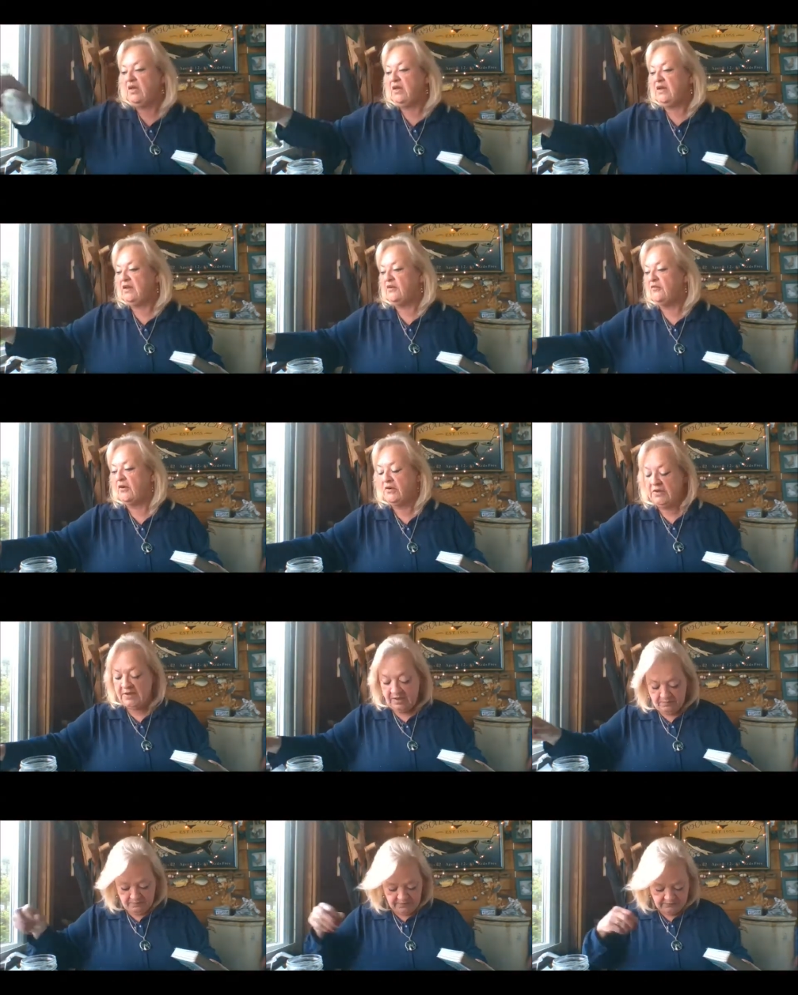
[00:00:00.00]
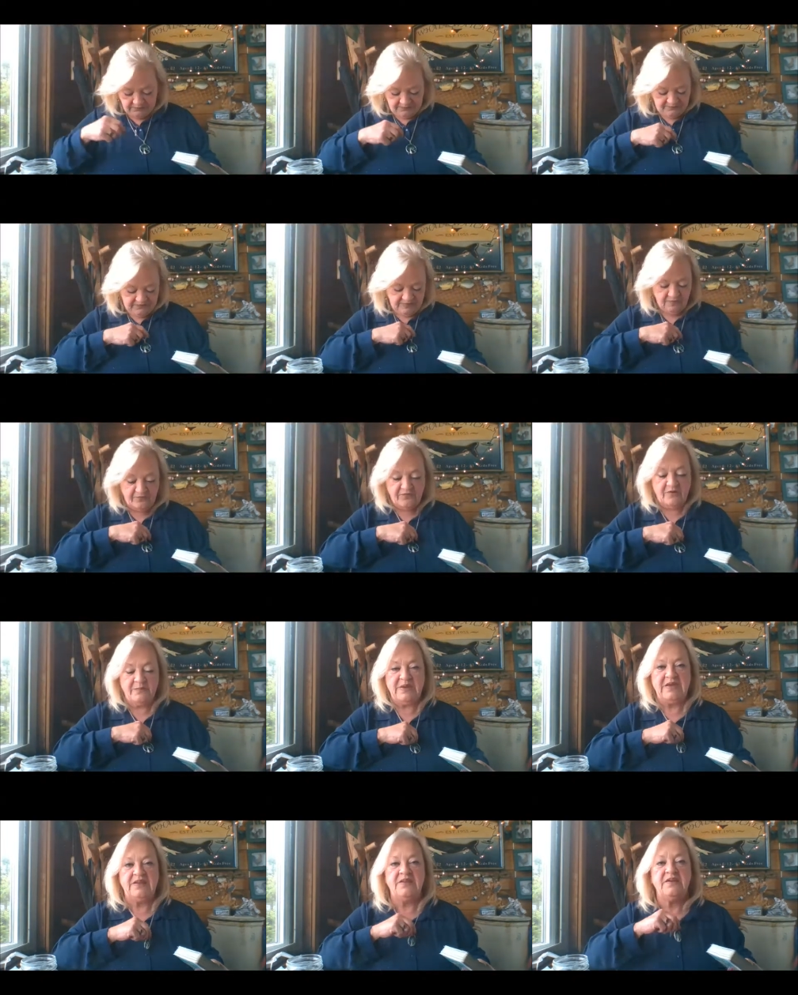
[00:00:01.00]
And I've already got my reveal from
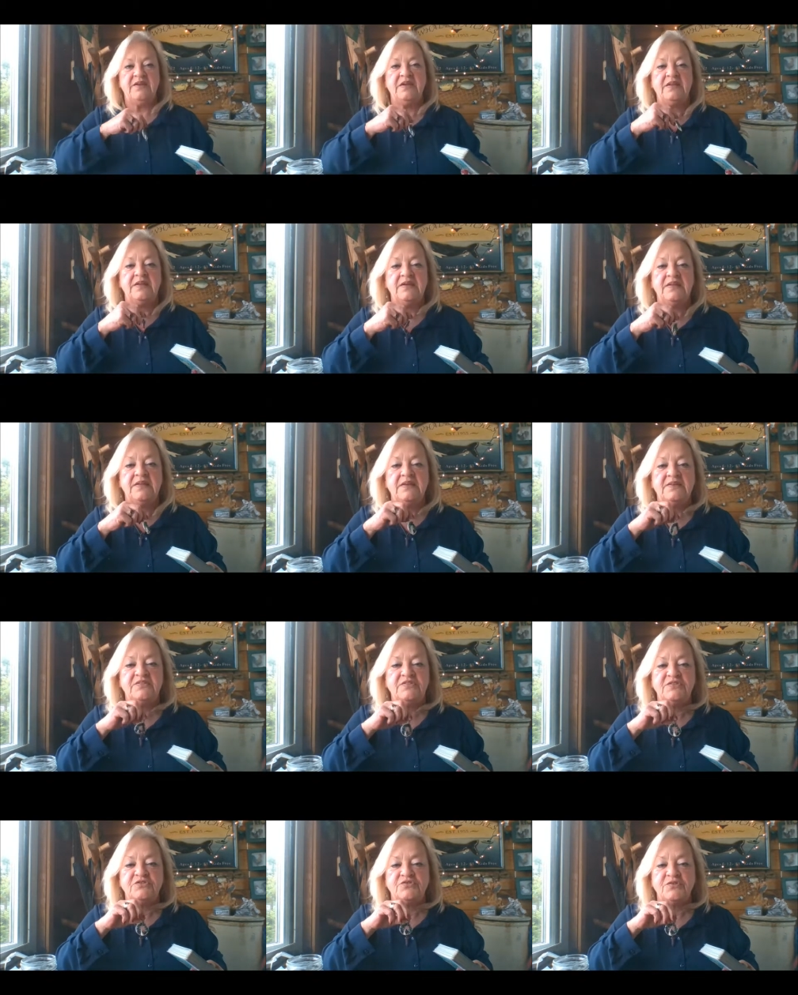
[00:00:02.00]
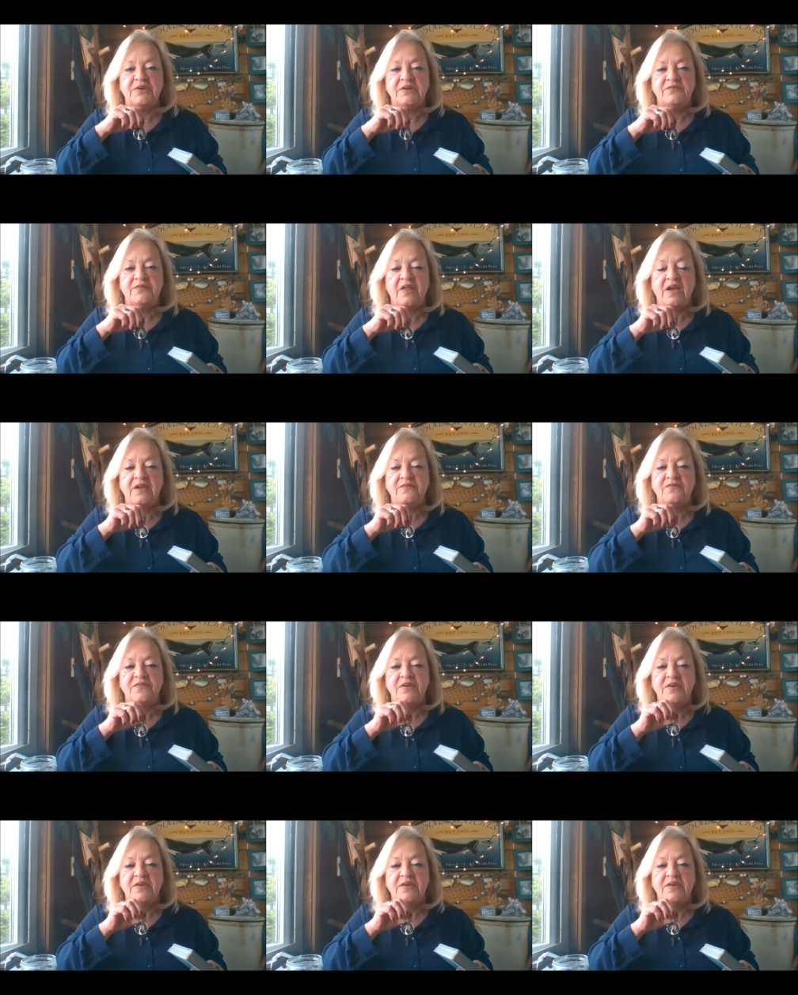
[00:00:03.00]
it, and it is a tree of life.